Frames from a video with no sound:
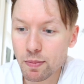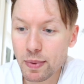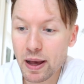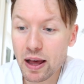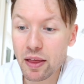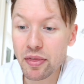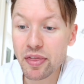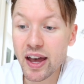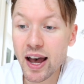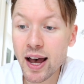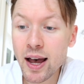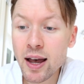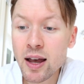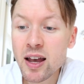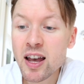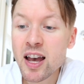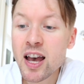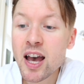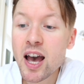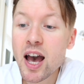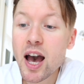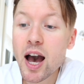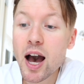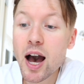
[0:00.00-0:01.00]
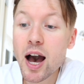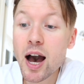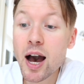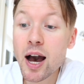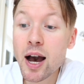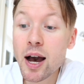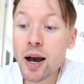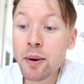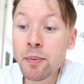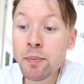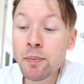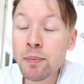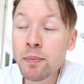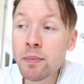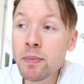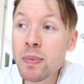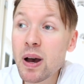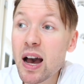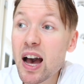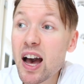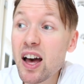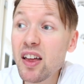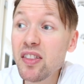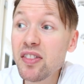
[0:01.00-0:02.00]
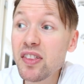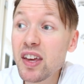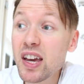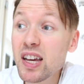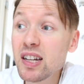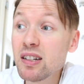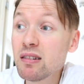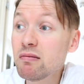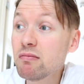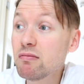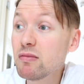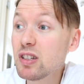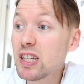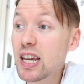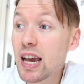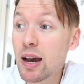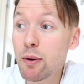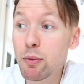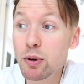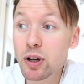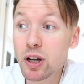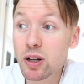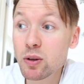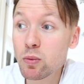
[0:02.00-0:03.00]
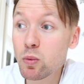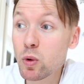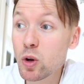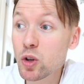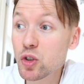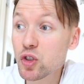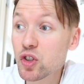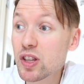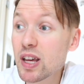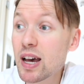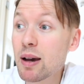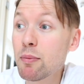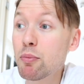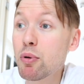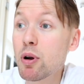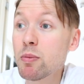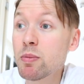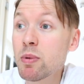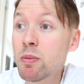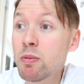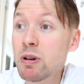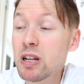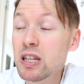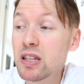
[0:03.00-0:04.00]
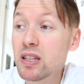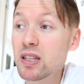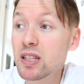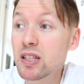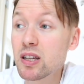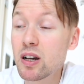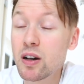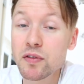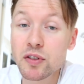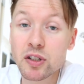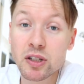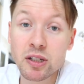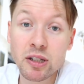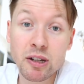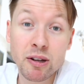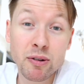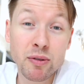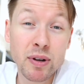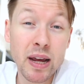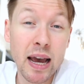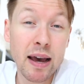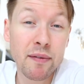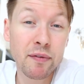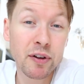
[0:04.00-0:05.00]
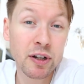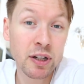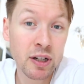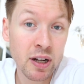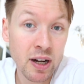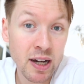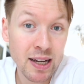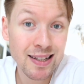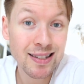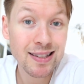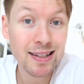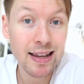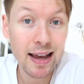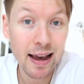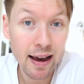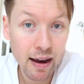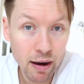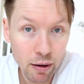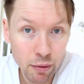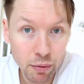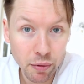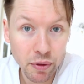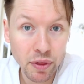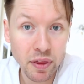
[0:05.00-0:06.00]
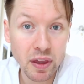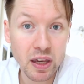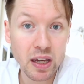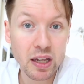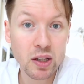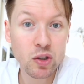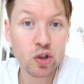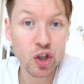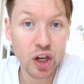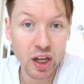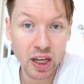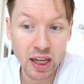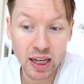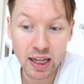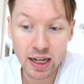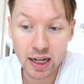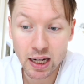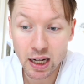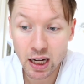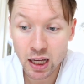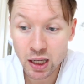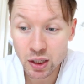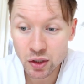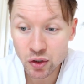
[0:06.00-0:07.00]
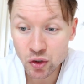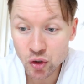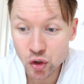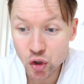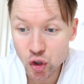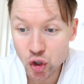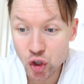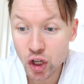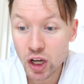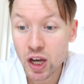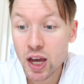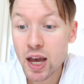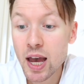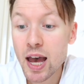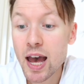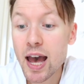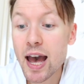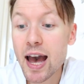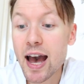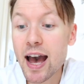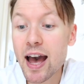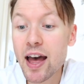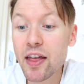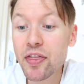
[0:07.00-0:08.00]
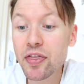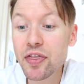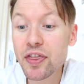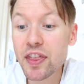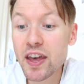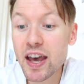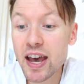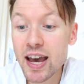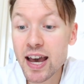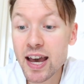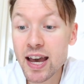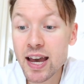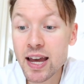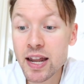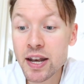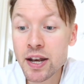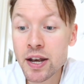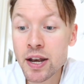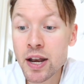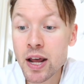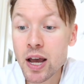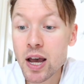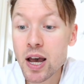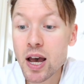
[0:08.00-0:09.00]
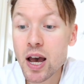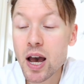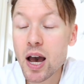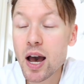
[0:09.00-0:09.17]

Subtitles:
about that. And then, yeah, we're going to watch that probably this afternoon, have a nice, healthy chicken lunch. And then